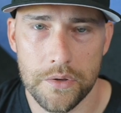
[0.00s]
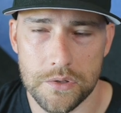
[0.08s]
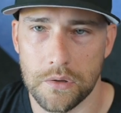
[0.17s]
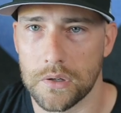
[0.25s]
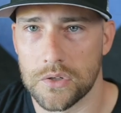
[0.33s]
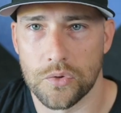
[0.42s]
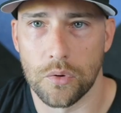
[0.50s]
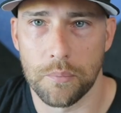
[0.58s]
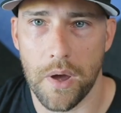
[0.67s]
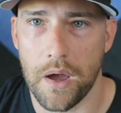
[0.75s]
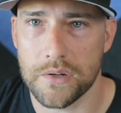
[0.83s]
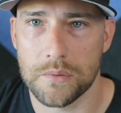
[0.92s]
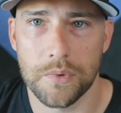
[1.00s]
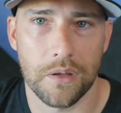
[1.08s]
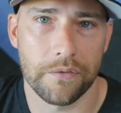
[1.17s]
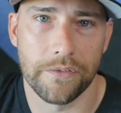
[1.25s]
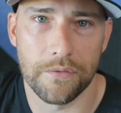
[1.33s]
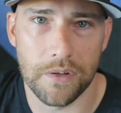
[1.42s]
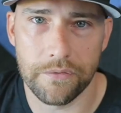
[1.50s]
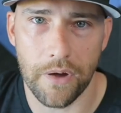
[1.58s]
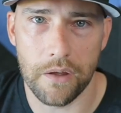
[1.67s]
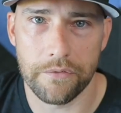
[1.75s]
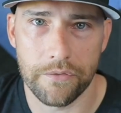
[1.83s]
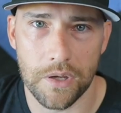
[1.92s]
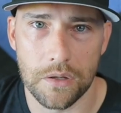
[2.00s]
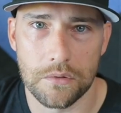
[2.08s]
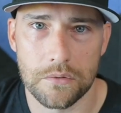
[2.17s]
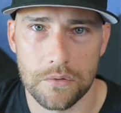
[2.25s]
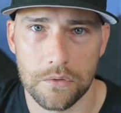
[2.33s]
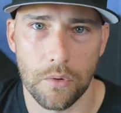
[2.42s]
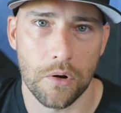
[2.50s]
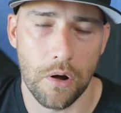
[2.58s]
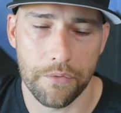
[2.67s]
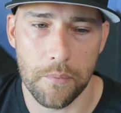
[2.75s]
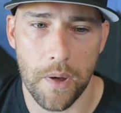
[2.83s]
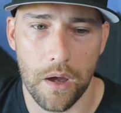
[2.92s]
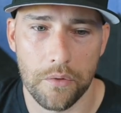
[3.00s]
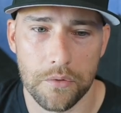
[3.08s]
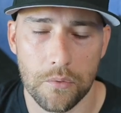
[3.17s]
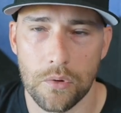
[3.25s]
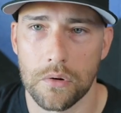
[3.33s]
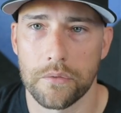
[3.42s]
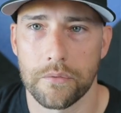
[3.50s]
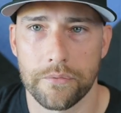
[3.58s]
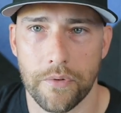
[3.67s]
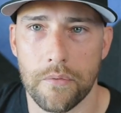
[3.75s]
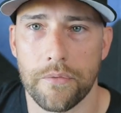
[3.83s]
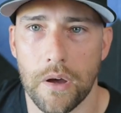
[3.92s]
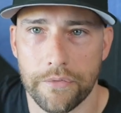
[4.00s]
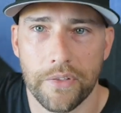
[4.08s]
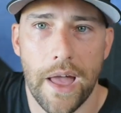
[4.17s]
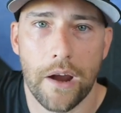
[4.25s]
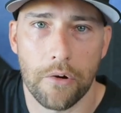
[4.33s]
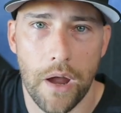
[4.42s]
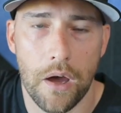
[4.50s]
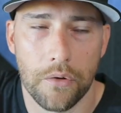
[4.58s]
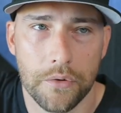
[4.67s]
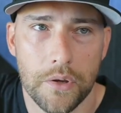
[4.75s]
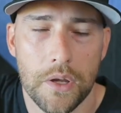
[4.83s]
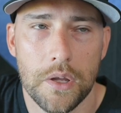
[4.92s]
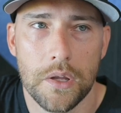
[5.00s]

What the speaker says: So like a short box would be like 55 feet throwing off the mound, or from a flat ground